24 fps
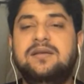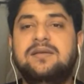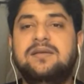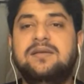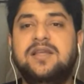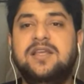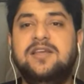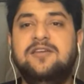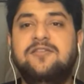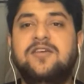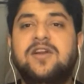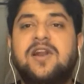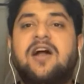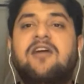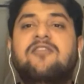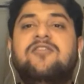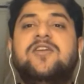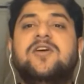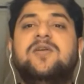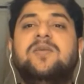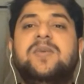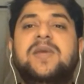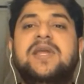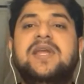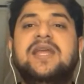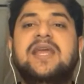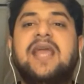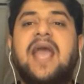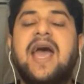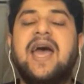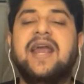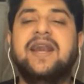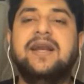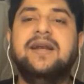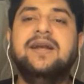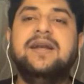even after being
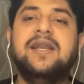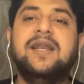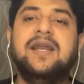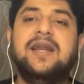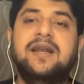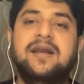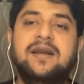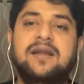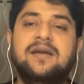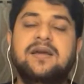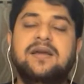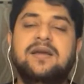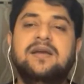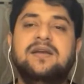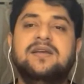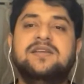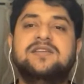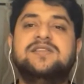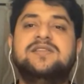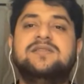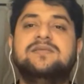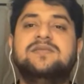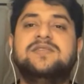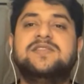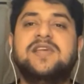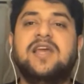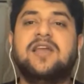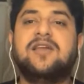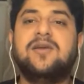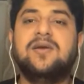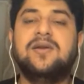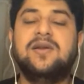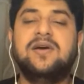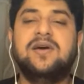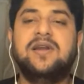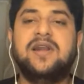guaranteed
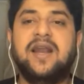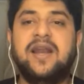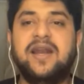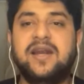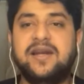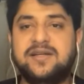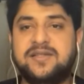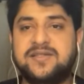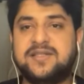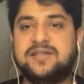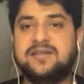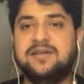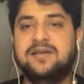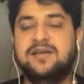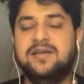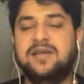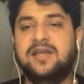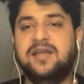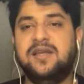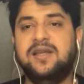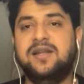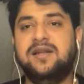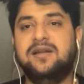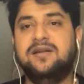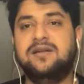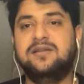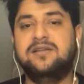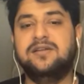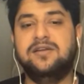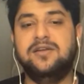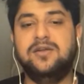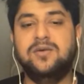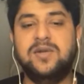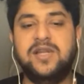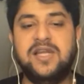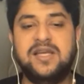secular rights in
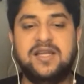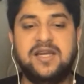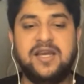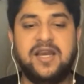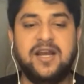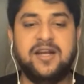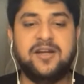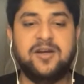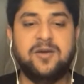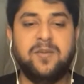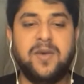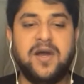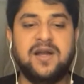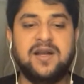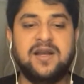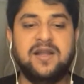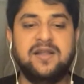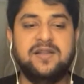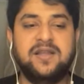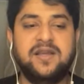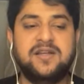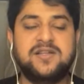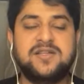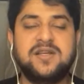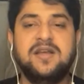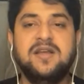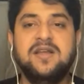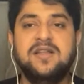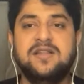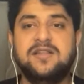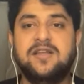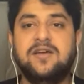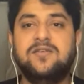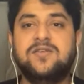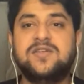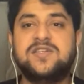the newly created Bangladesh,
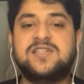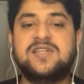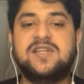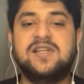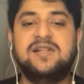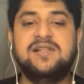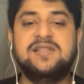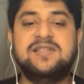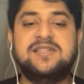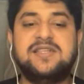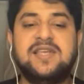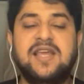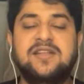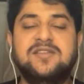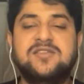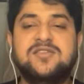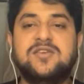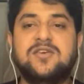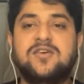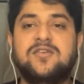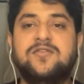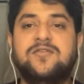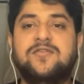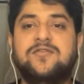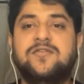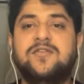there was still sense of